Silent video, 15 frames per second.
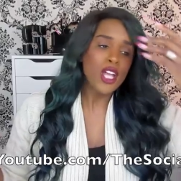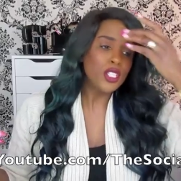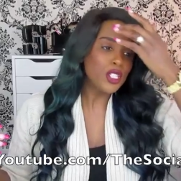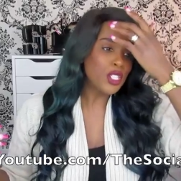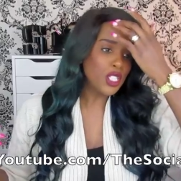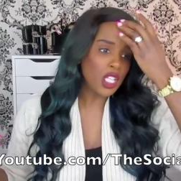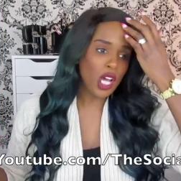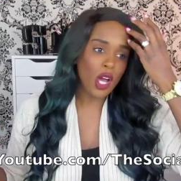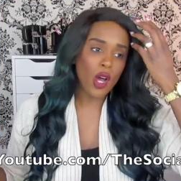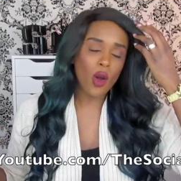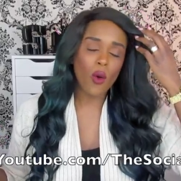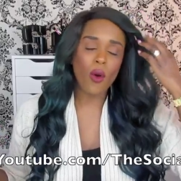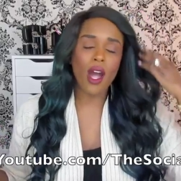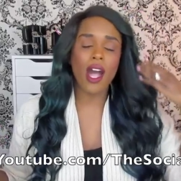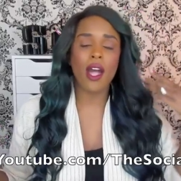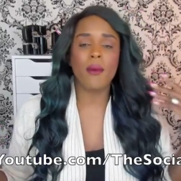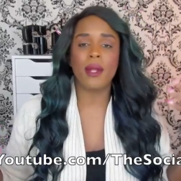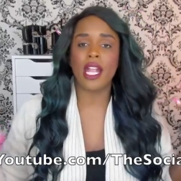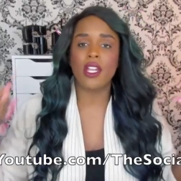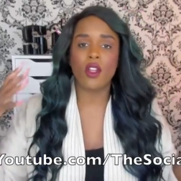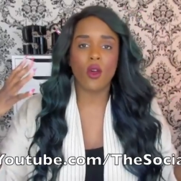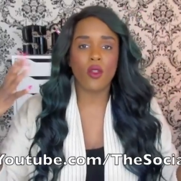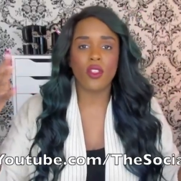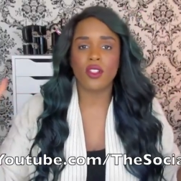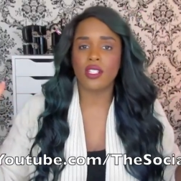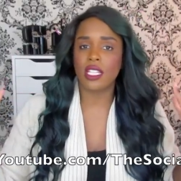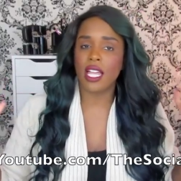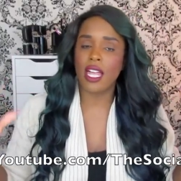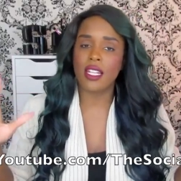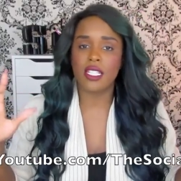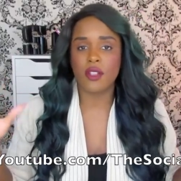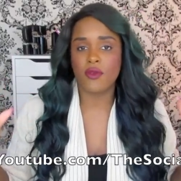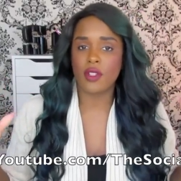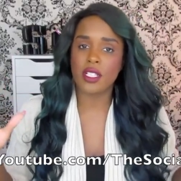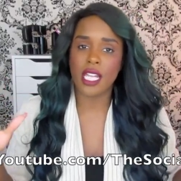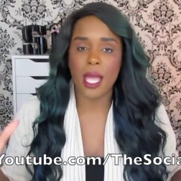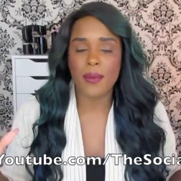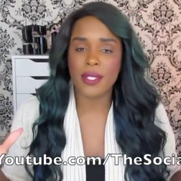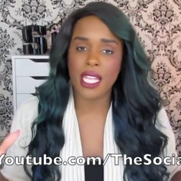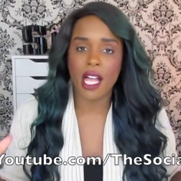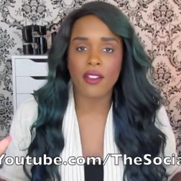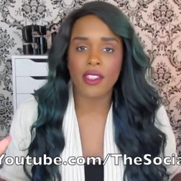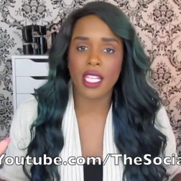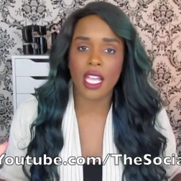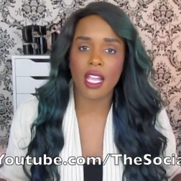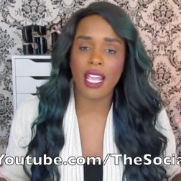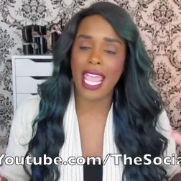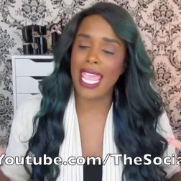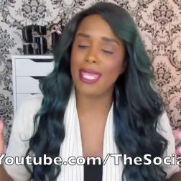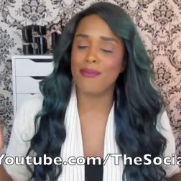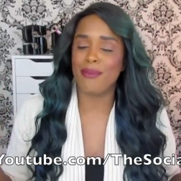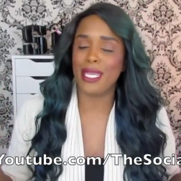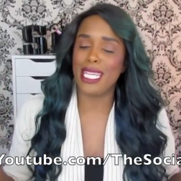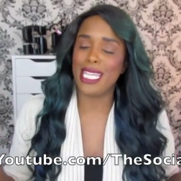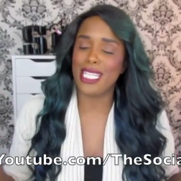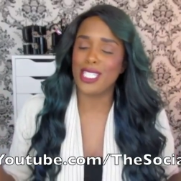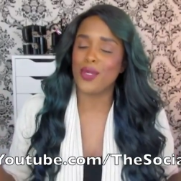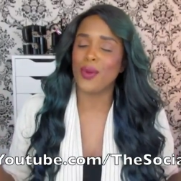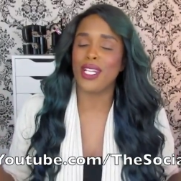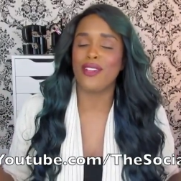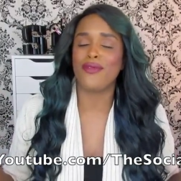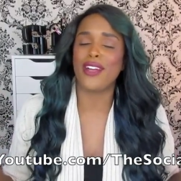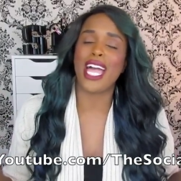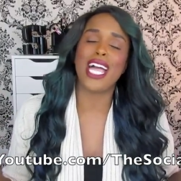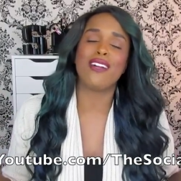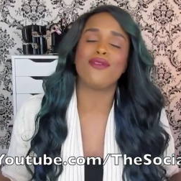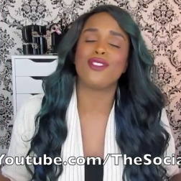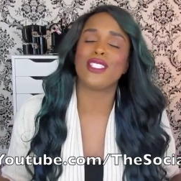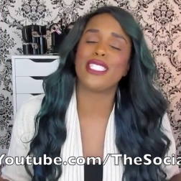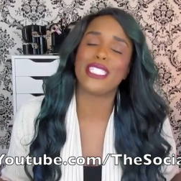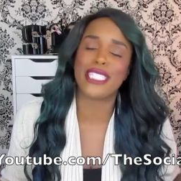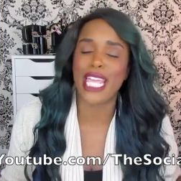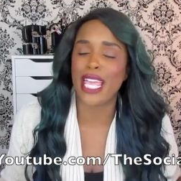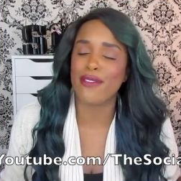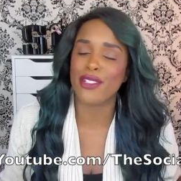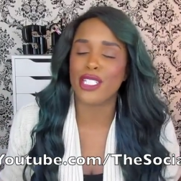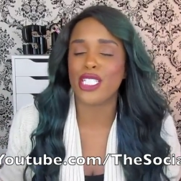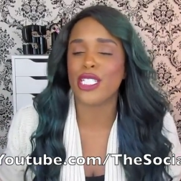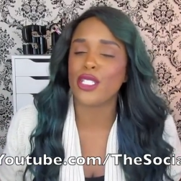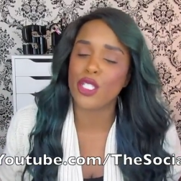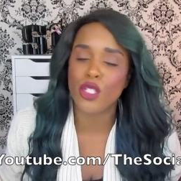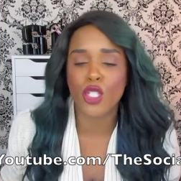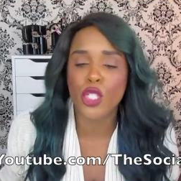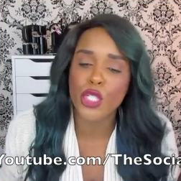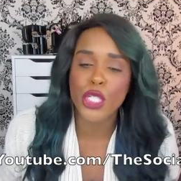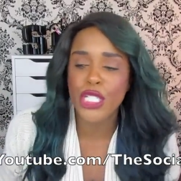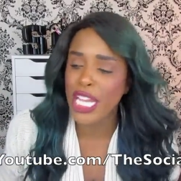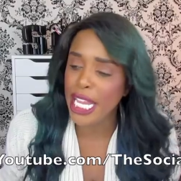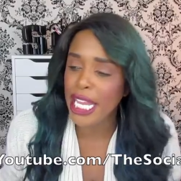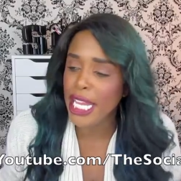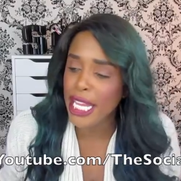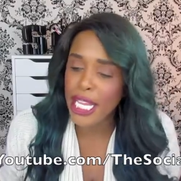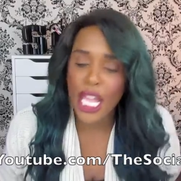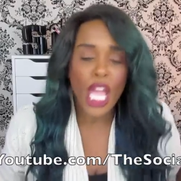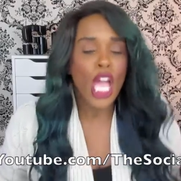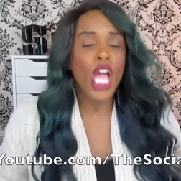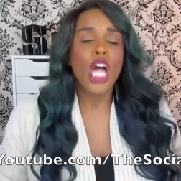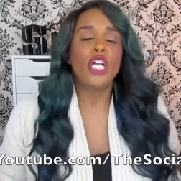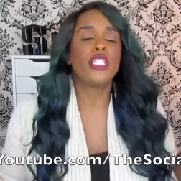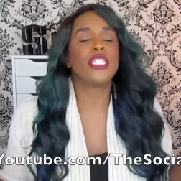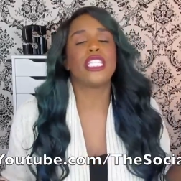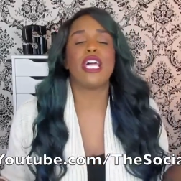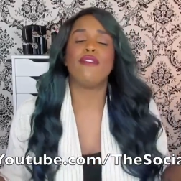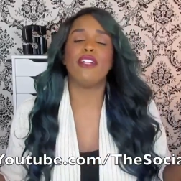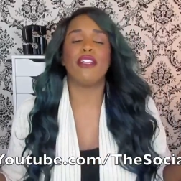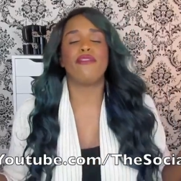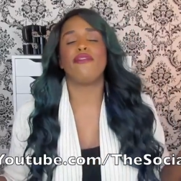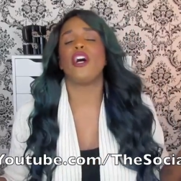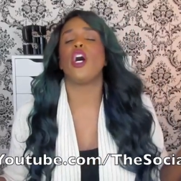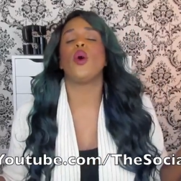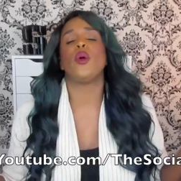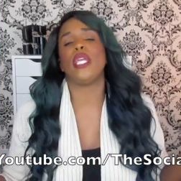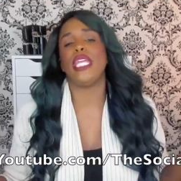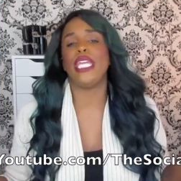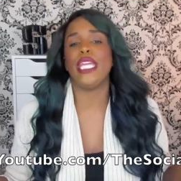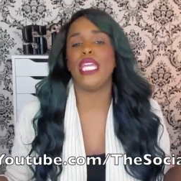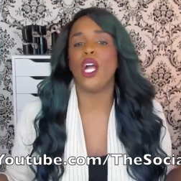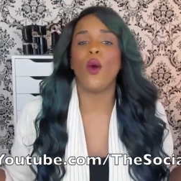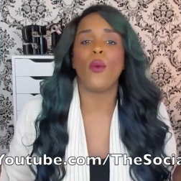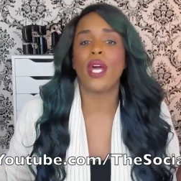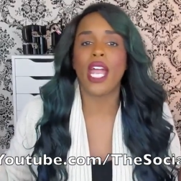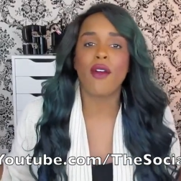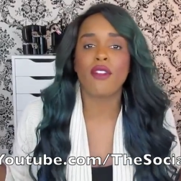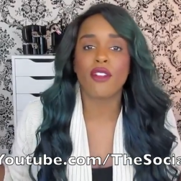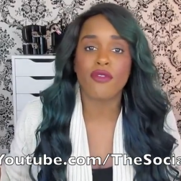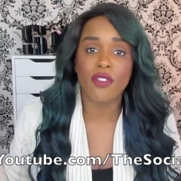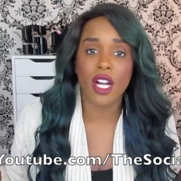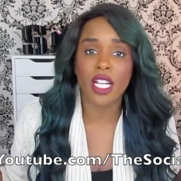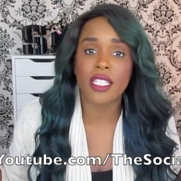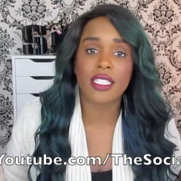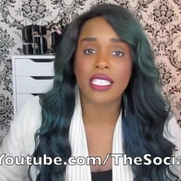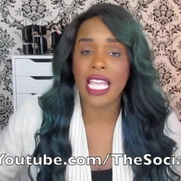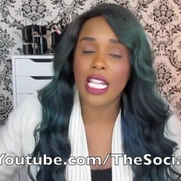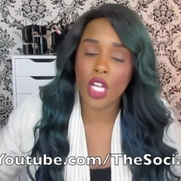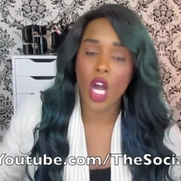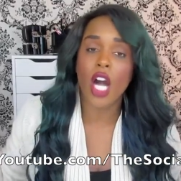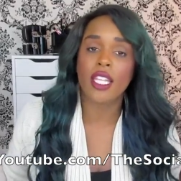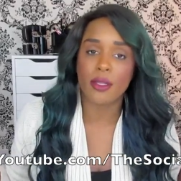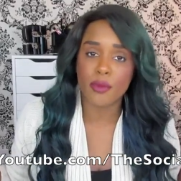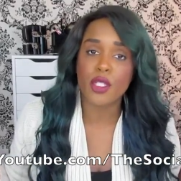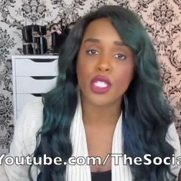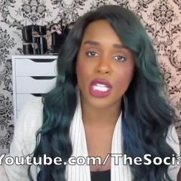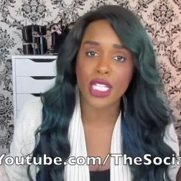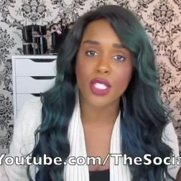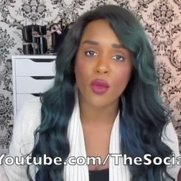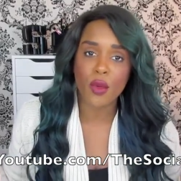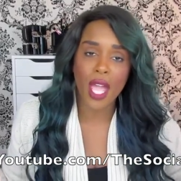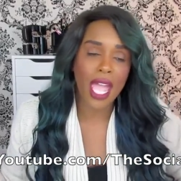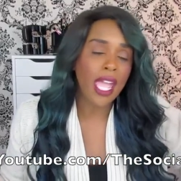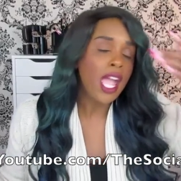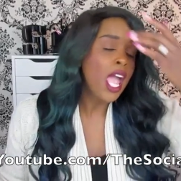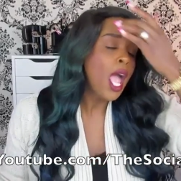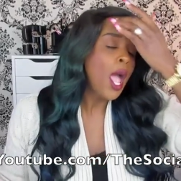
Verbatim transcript: So, um, and I know there's a lot of different types out there, eight B, twenty-five, seven D, seventy-four E, or whatever the fuck they call them shits, okay?